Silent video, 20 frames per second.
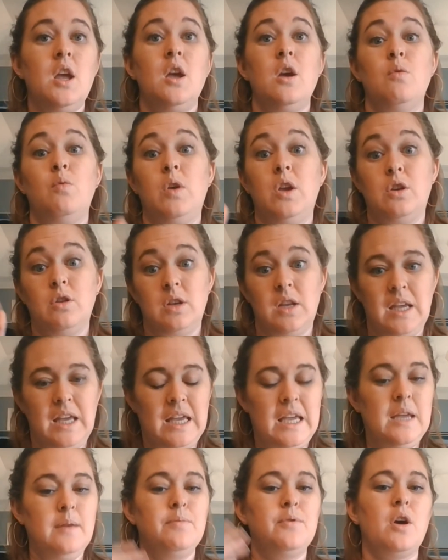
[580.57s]
We could
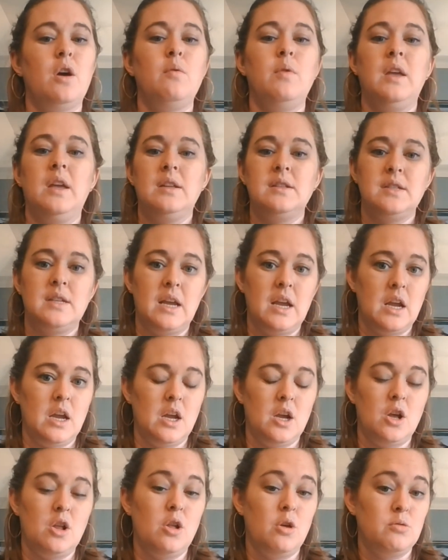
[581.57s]
keep going and say
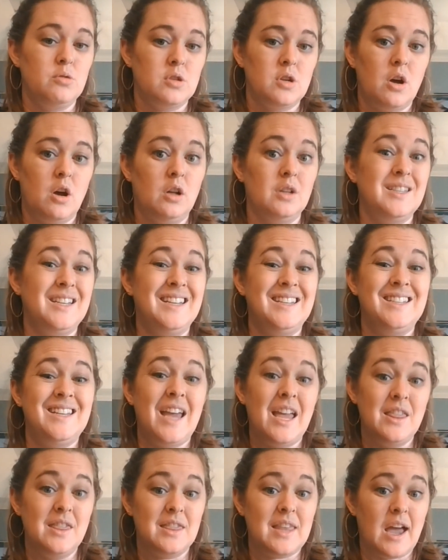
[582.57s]
close call to
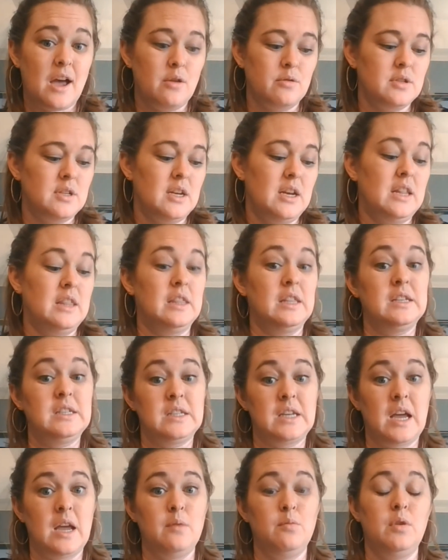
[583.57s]
10,000, and this
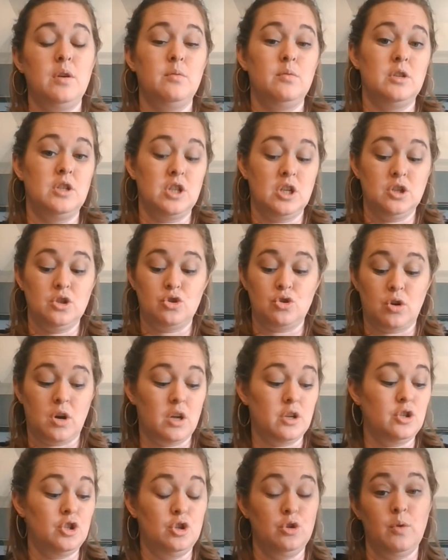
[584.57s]
time we would just draw
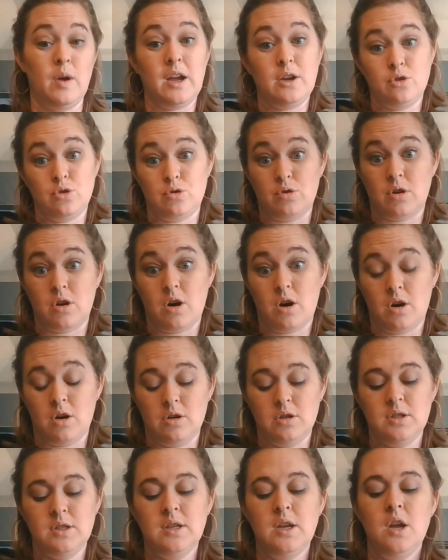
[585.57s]
2 extra
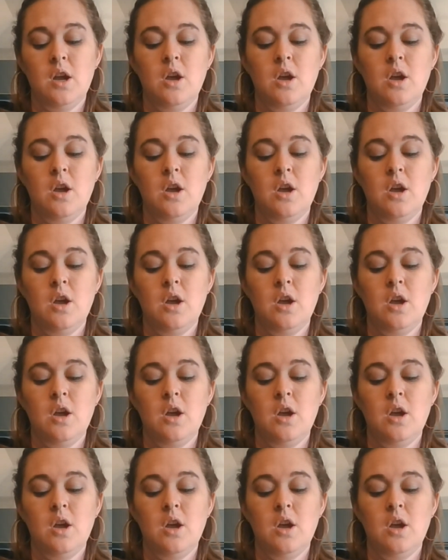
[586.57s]
cards.